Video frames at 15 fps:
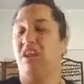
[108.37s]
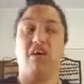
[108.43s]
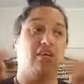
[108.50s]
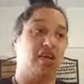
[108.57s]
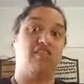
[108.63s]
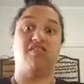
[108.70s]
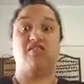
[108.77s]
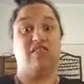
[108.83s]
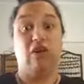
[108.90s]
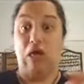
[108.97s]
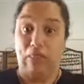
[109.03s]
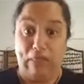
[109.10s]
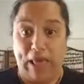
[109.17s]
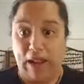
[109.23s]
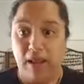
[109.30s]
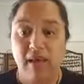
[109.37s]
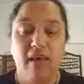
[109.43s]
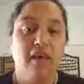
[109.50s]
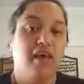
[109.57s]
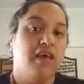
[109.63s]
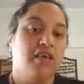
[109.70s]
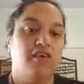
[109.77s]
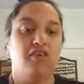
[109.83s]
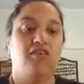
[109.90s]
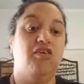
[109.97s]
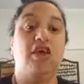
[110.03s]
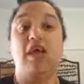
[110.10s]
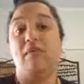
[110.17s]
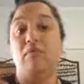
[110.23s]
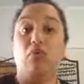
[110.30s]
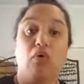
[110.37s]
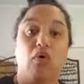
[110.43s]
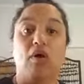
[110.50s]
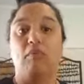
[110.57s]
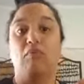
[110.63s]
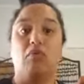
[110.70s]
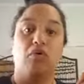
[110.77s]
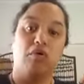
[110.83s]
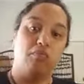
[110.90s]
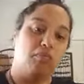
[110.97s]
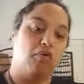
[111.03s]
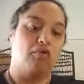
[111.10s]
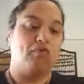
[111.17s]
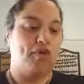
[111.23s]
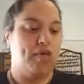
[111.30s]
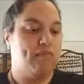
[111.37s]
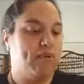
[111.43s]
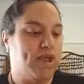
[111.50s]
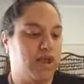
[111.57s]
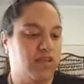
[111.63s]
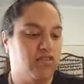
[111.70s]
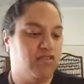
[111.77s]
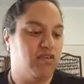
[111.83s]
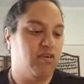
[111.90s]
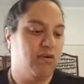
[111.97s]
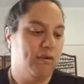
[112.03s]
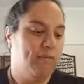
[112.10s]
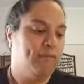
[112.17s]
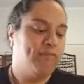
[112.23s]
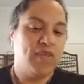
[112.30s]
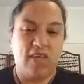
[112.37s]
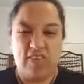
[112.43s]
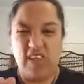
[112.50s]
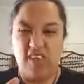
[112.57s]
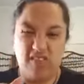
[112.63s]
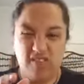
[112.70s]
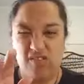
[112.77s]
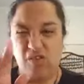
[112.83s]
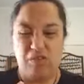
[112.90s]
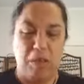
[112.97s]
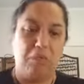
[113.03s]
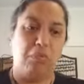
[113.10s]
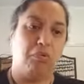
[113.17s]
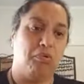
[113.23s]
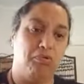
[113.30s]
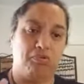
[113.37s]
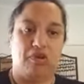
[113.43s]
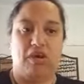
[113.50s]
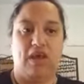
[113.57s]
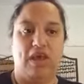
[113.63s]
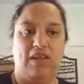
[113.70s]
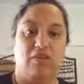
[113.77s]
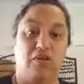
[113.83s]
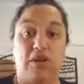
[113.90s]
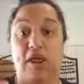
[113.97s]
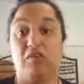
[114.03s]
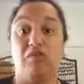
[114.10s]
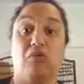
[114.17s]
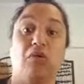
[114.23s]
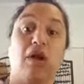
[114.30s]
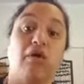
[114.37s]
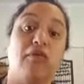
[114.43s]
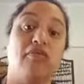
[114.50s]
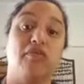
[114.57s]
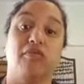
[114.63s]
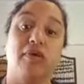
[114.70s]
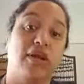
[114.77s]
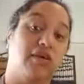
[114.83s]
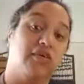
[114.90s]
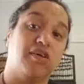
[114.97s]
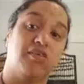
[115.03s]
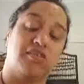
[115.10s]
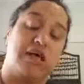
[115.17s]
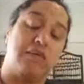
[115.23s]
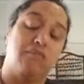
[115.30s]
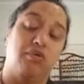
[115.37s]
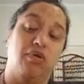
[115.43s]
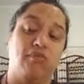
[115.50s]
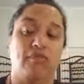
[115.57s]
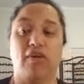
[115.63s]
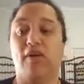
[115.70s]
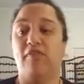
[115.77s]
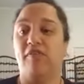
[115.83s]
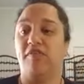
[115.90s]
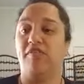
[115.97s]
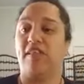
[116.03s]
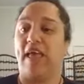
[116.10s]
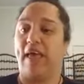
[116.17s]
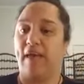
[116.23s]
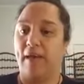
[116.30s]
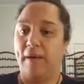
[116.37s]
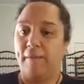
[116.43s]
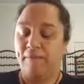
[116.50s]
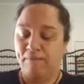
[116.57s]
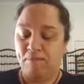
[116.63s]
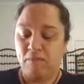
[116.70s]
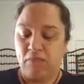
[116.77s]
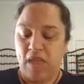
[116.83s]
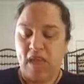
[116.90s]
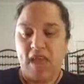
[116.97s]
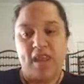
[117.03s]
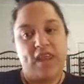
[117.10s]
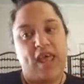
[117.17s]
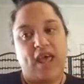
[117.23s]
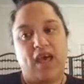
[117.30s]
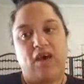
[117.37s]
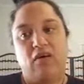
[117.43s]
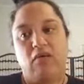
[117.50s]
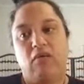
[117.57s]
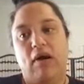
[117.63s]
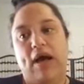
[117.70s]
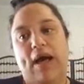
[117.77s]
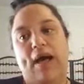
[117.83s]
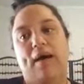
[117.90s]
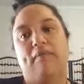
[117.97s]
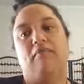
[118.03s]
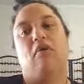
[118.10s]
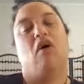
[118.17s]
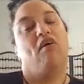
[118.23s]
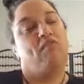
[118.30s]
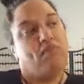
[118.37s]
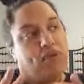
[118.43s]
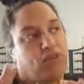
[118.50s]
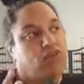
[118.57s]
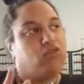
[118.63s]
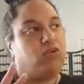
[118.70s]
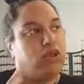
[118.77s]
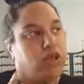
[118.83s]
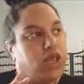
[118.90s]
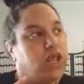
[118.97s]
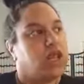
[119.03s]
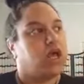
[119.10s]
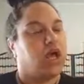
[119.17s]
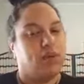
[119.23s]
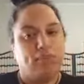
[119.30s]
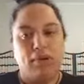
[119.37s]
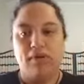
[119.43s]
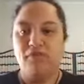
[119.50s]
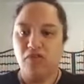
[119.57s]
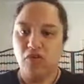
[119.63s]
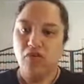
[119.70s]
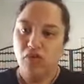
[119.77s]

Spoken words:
know, and it's like that. You get more and more and more for your money. So that's Suzanne Paul's and her Natural Glow is a really good example of an offer stack. Now, I've been tweaking a couple of